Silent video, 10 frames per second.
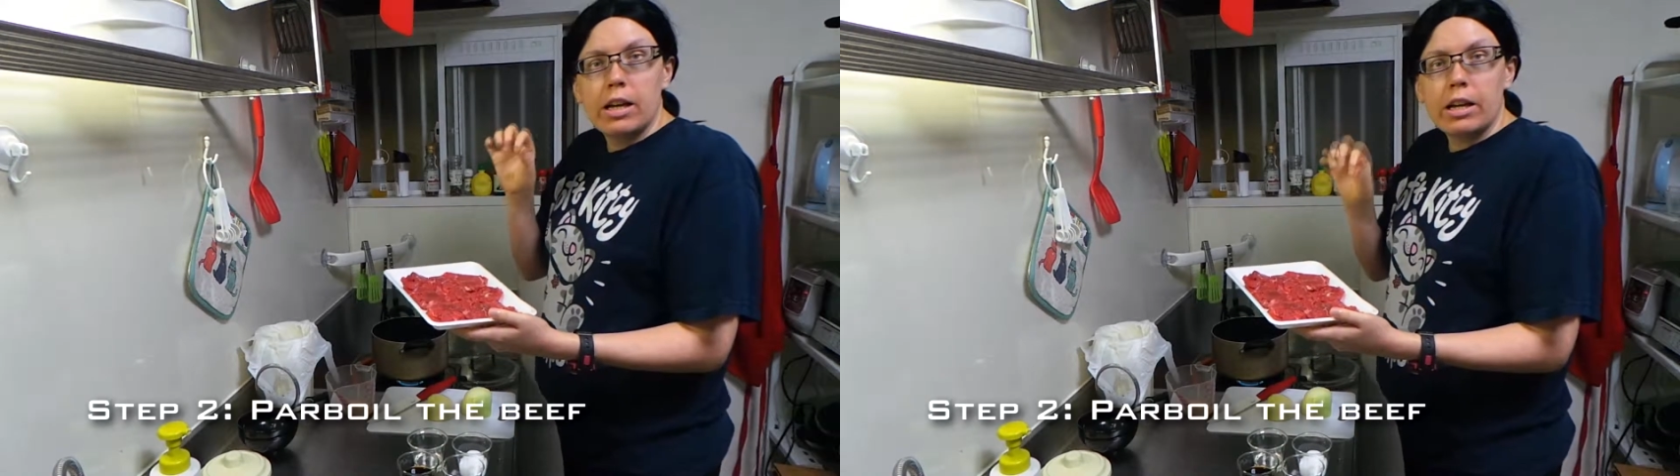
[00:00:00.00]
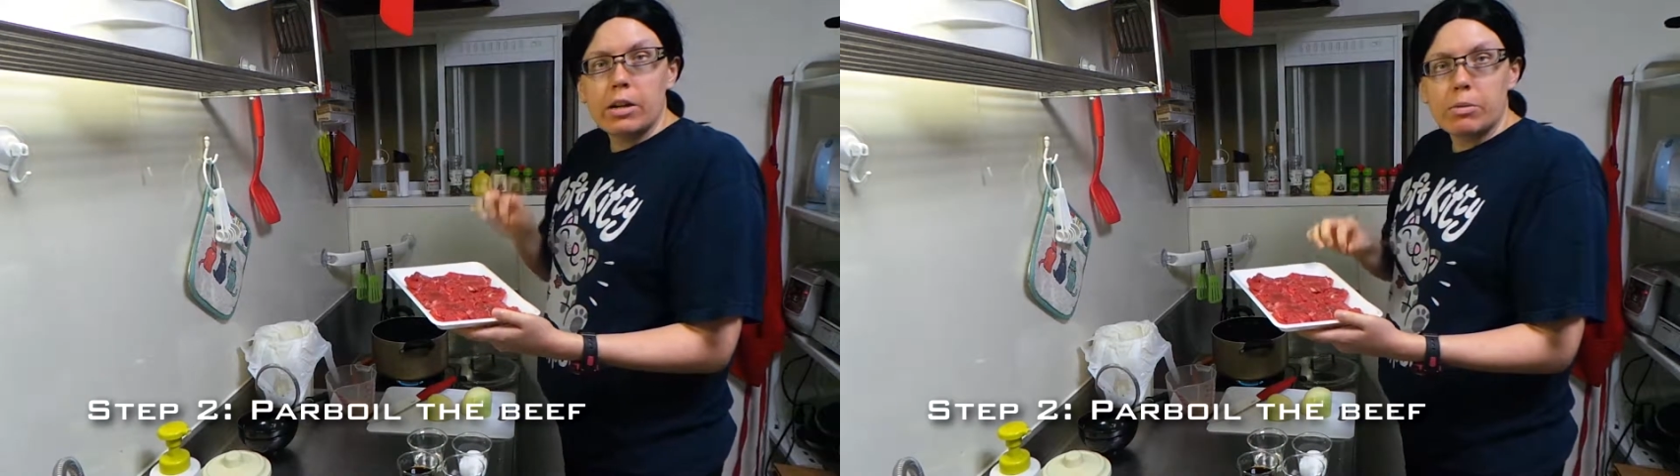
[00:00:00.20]

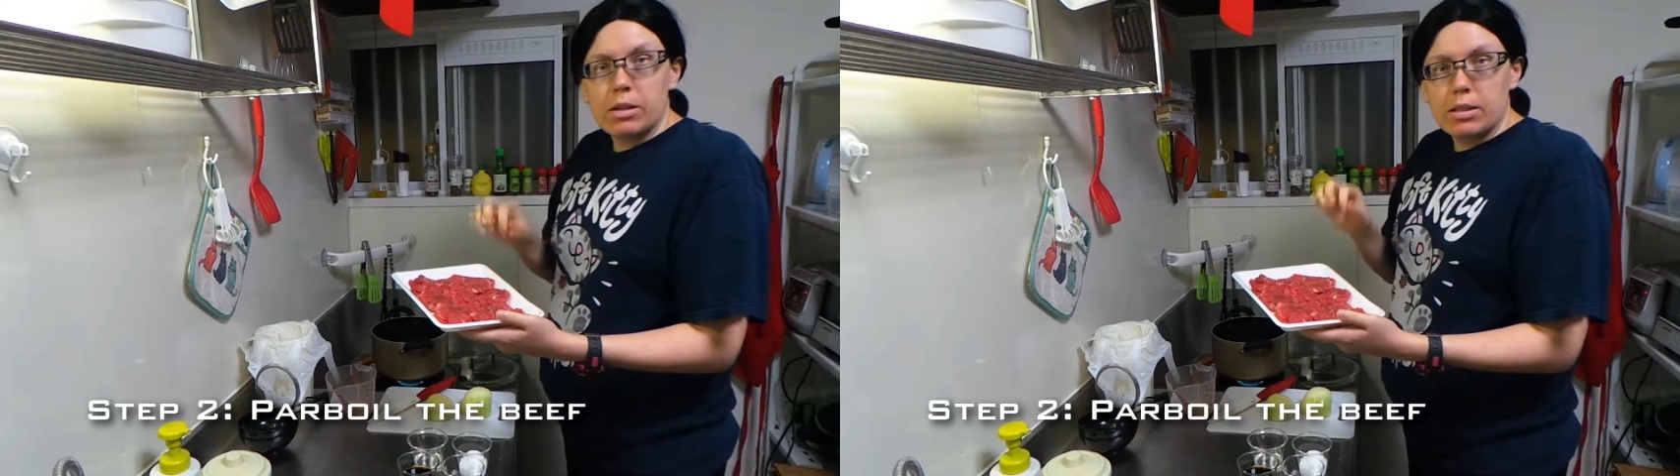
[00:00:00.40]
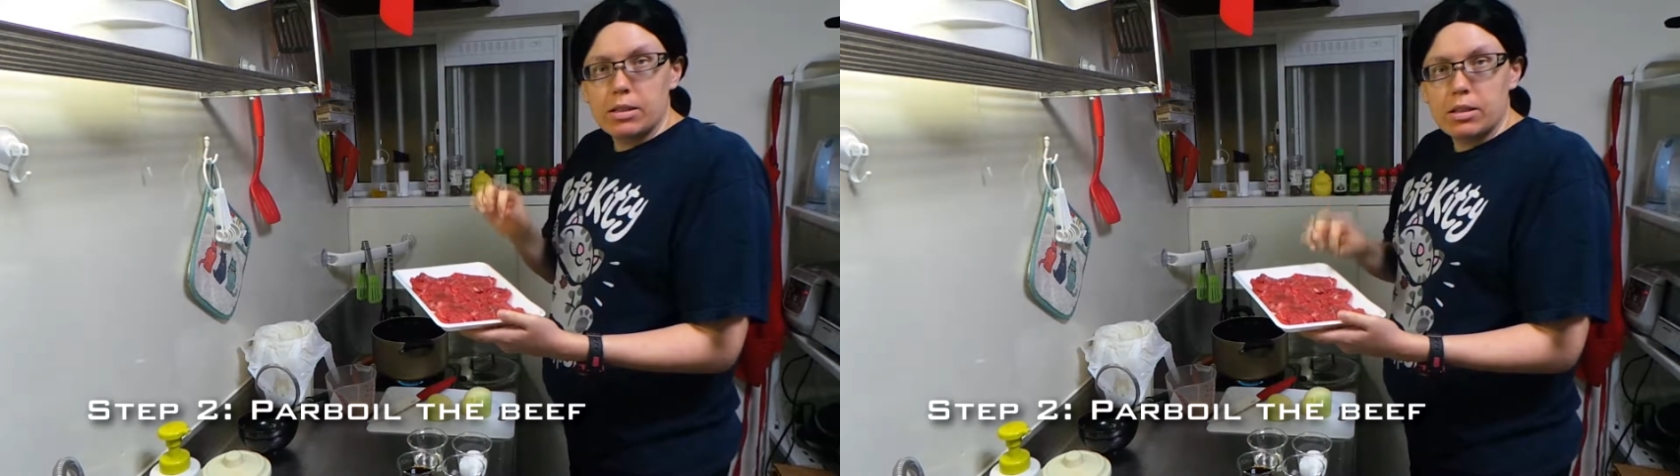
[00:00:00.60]
and get
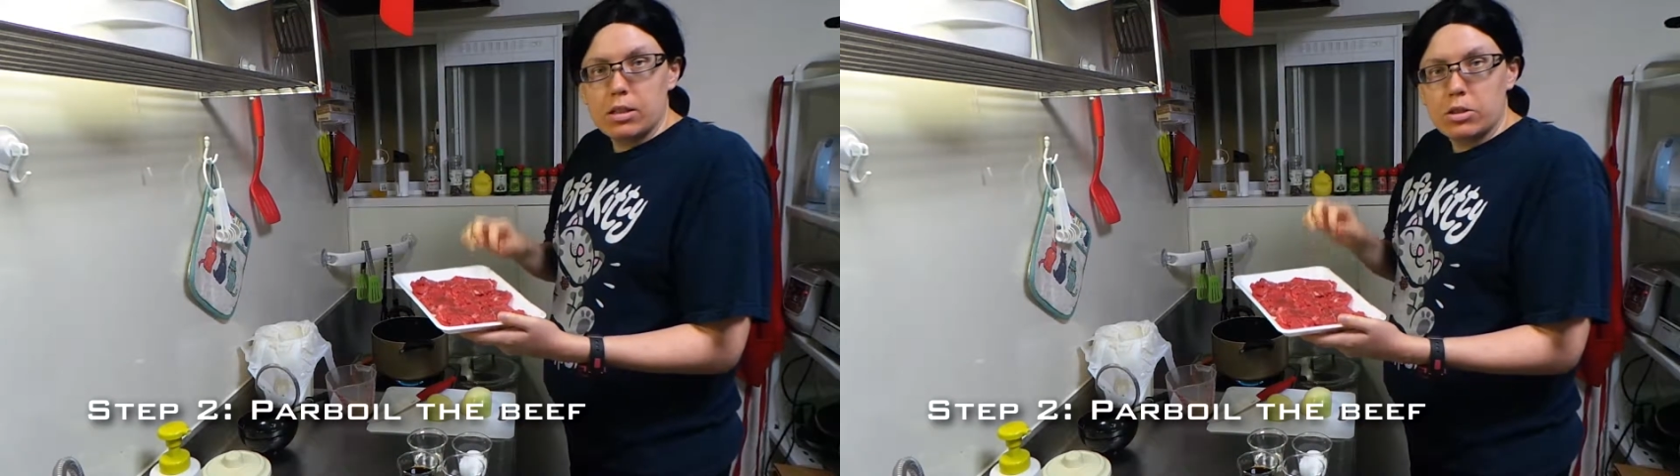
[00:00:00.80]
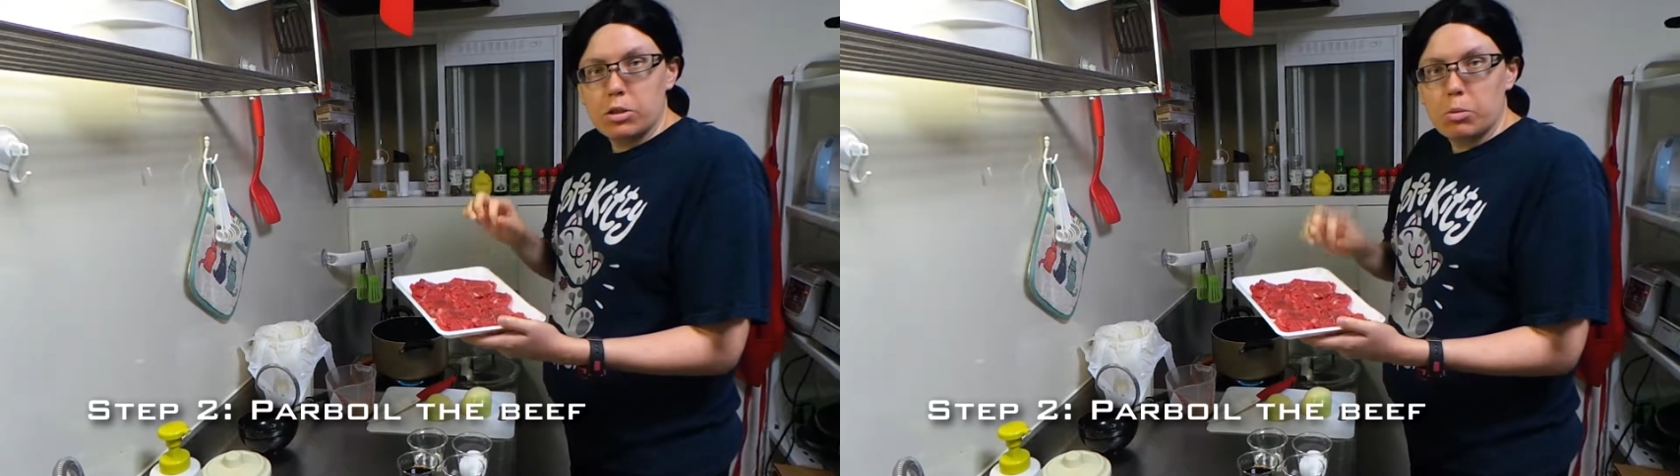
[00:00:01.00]
rid of the
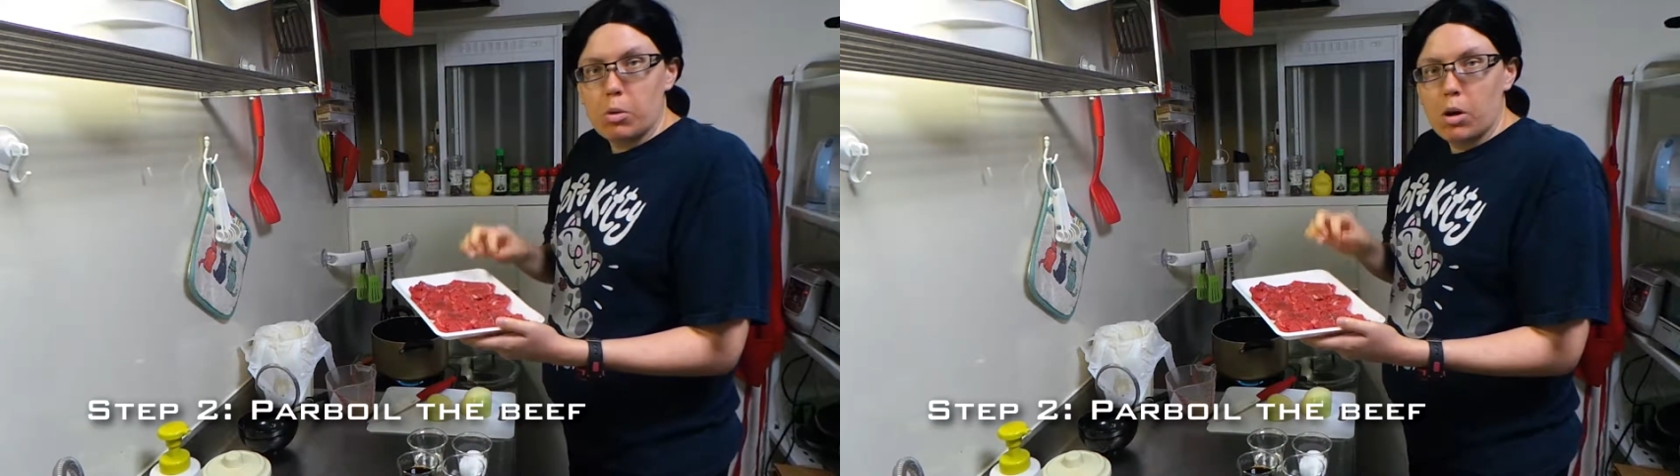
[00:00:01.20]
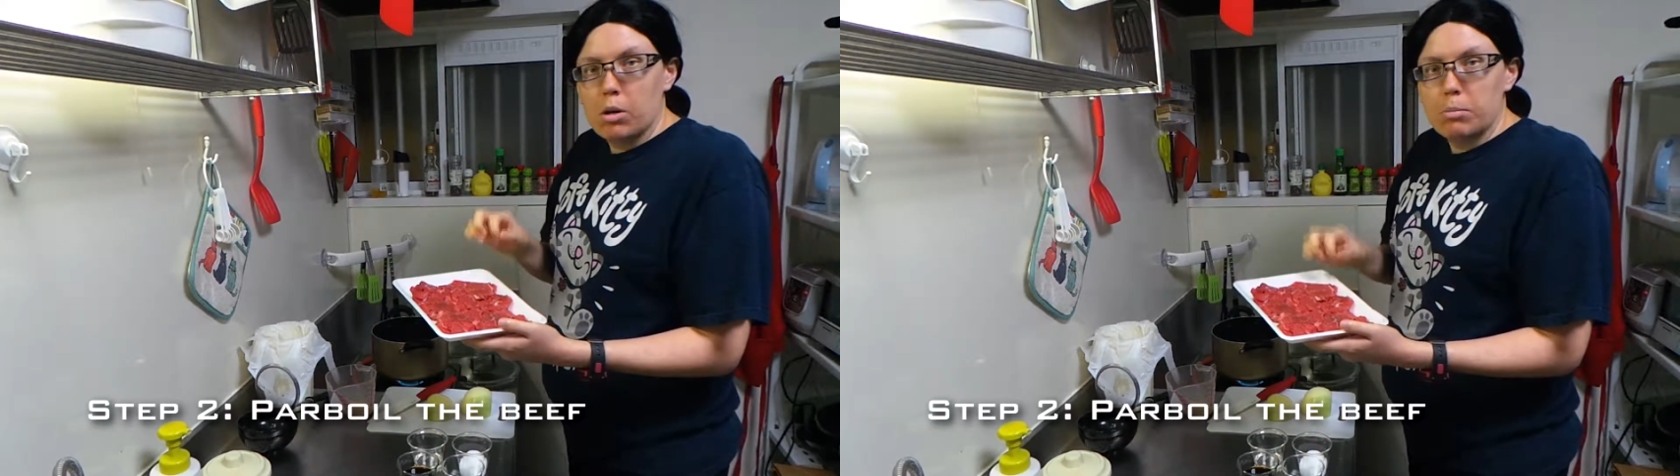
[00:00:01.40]
stench of the
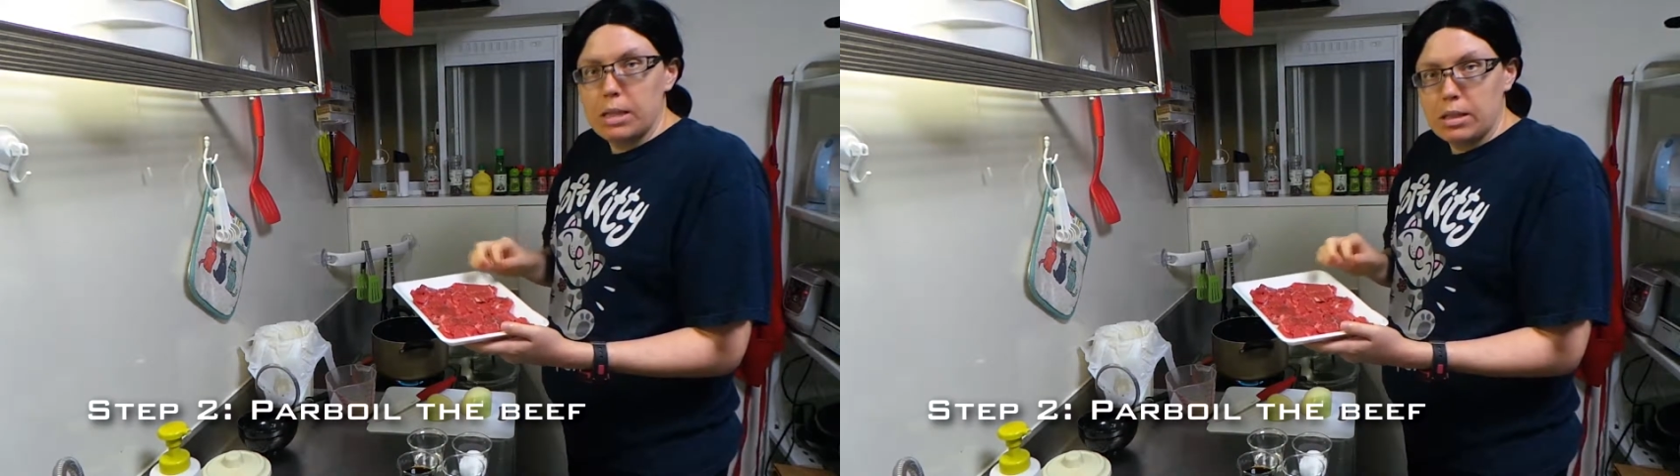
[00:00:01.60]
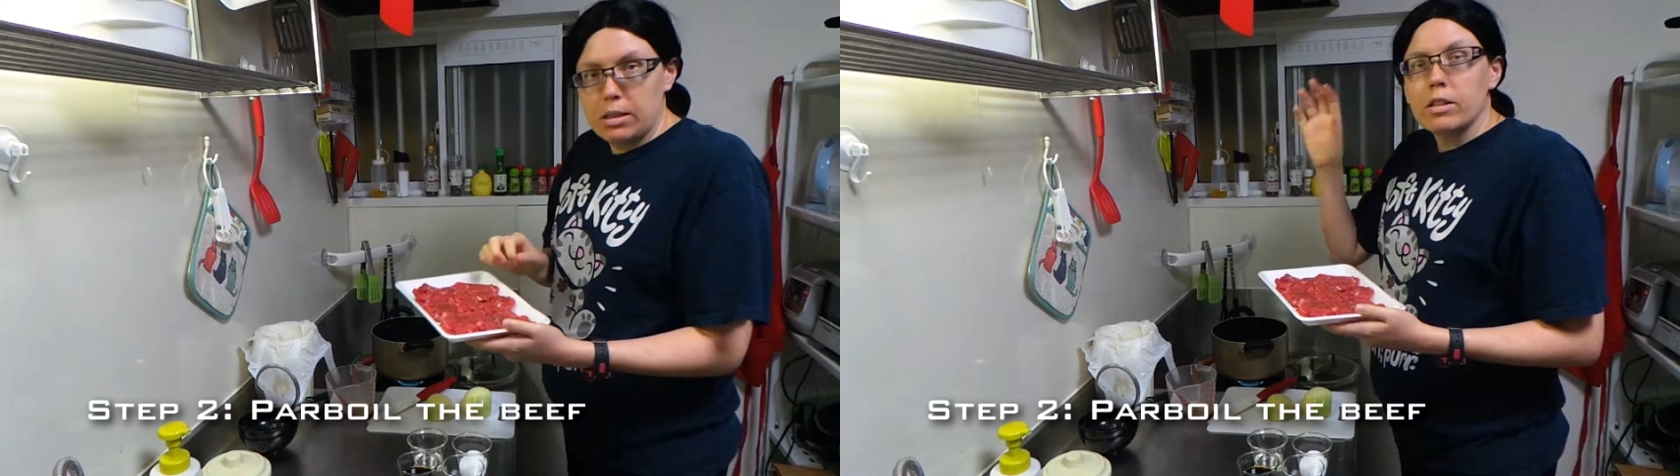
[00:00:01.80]
raw meat.